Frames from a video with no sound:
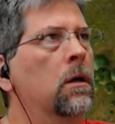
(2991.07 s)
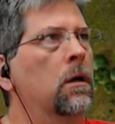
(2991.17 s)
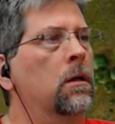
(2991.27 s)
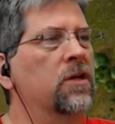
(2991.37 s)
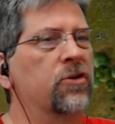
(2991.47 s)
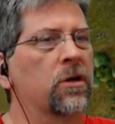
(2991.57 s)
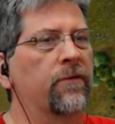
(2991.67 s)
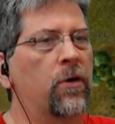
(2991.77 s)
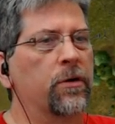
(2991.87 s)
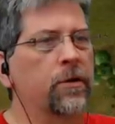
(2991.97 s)
That's all the
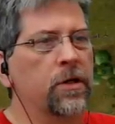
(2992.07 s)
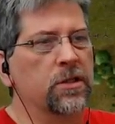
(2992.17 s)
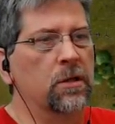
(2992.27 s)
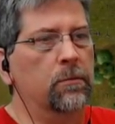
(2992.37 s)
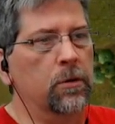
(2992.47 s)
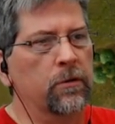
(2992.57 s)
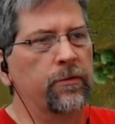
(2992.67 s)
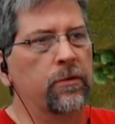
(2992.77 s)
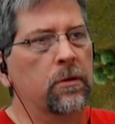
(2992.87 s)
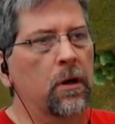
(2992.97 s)
farther he's gonna move?
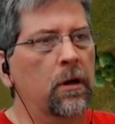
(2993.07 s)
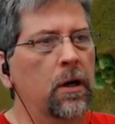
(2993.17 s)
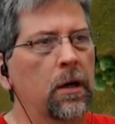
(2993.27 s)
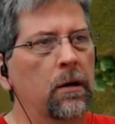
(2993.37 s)
Alright.